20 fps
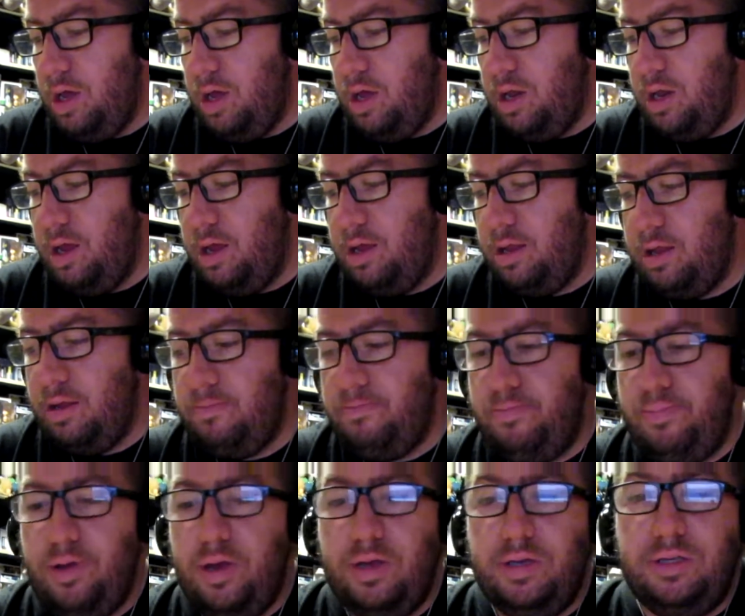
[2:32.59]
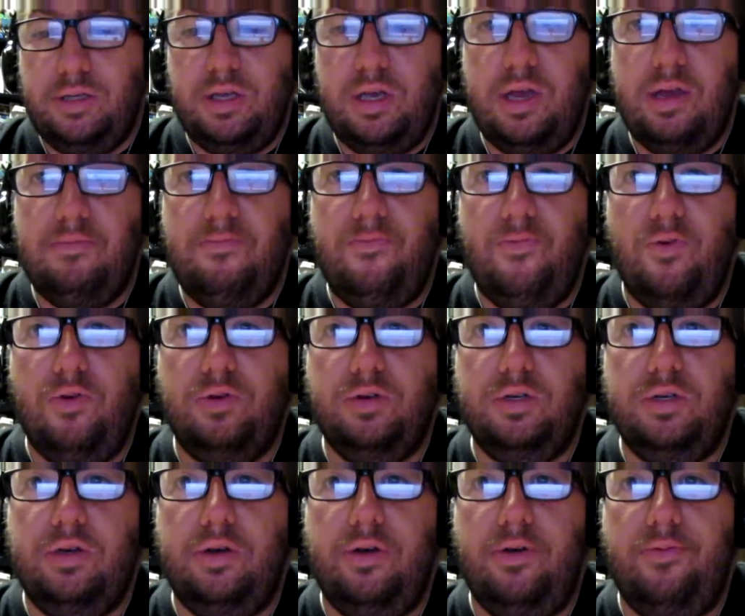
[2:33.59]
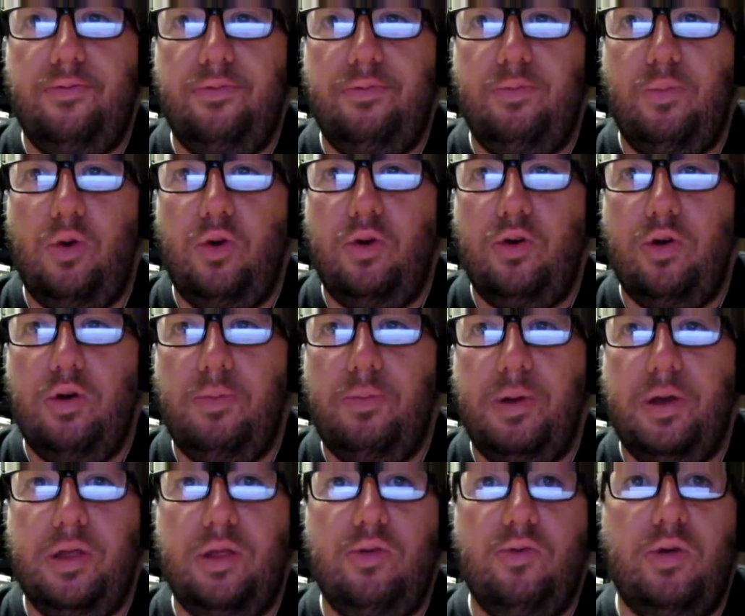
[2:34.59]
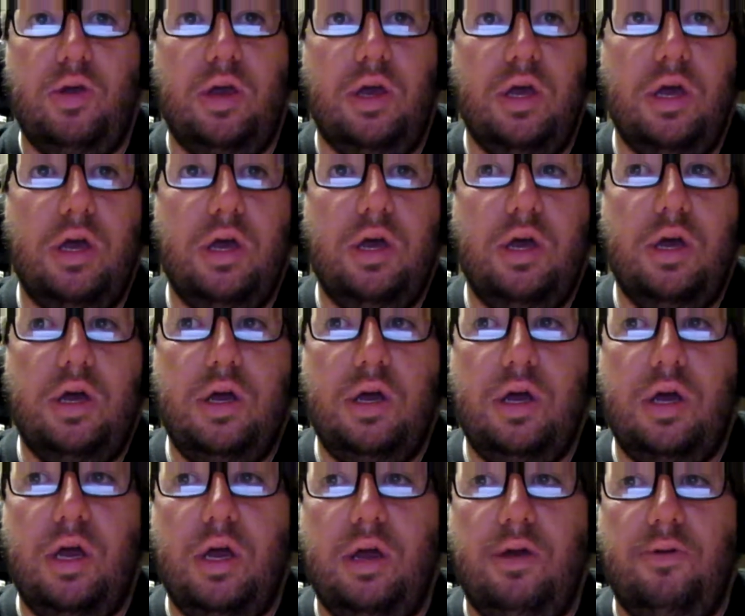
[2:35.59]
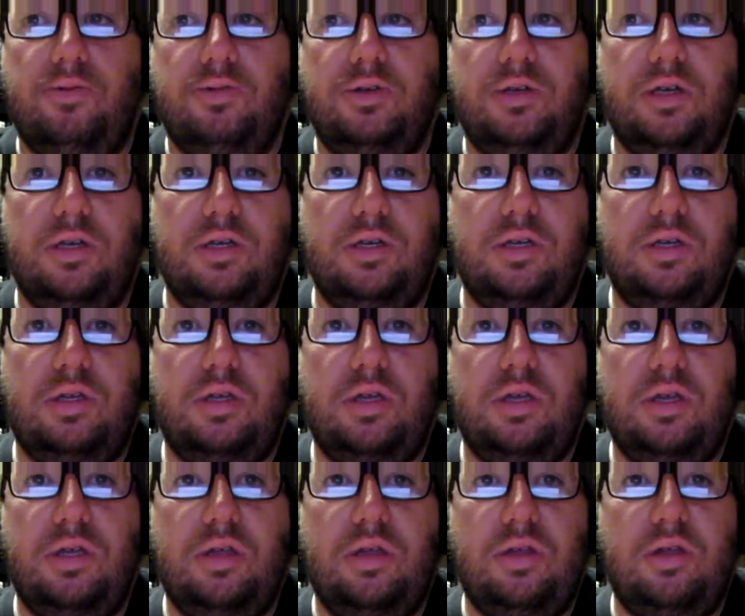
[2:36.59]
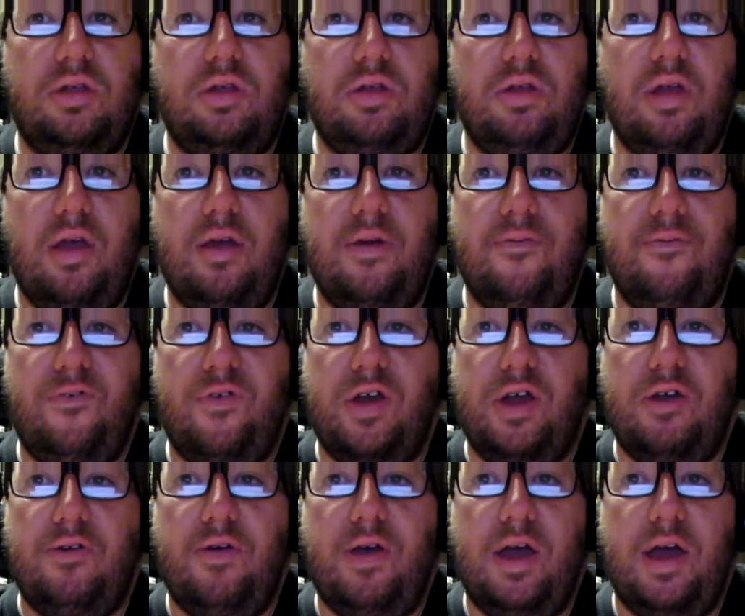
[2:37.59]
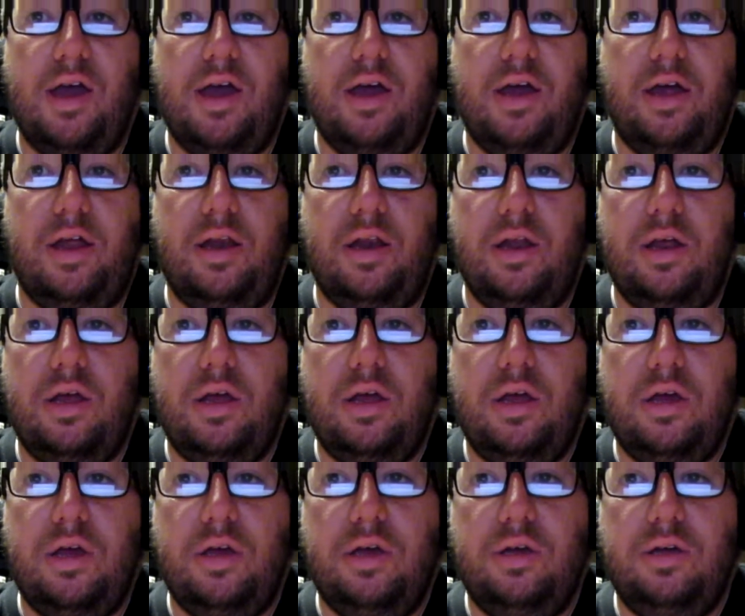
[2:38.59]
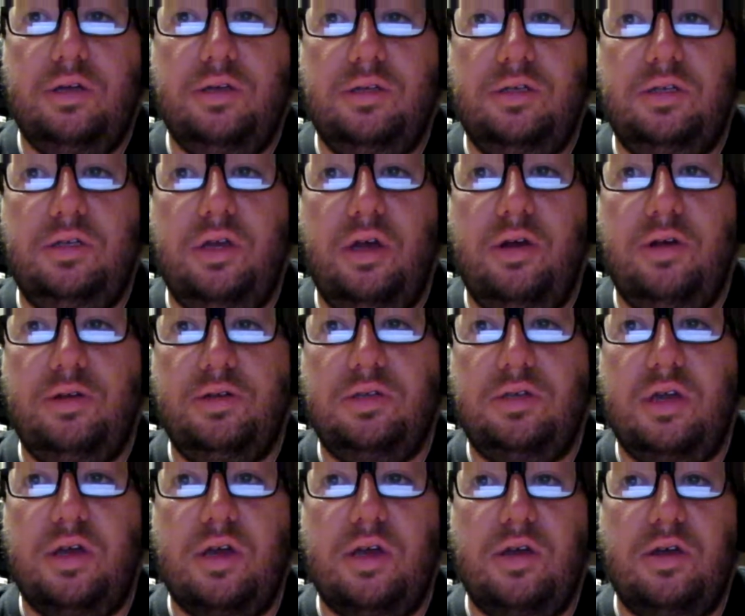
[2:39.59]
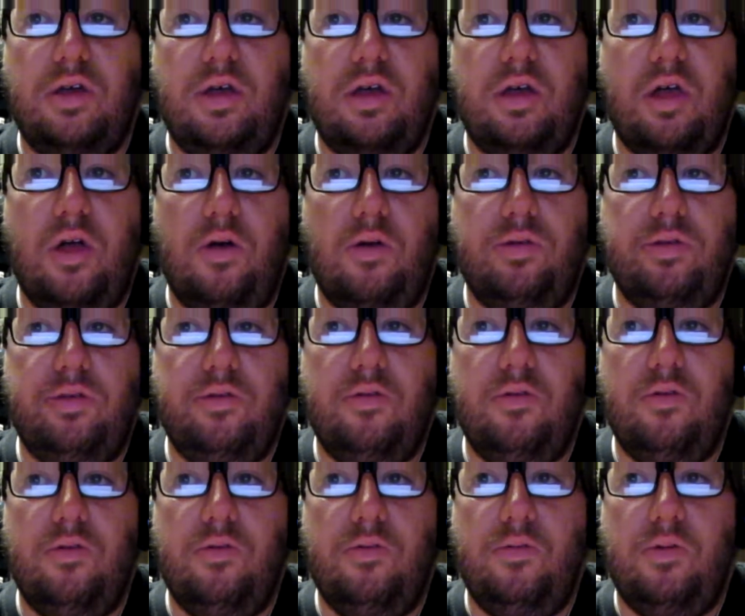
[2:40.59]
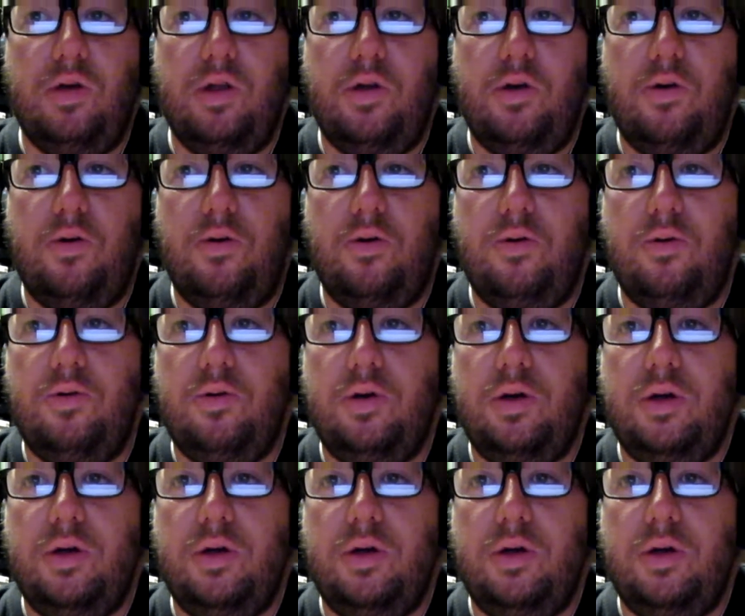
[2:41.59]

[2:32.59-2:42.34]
And then the PC version of Mortal Kombat 3, it was just different. You had songs that you could go through and all.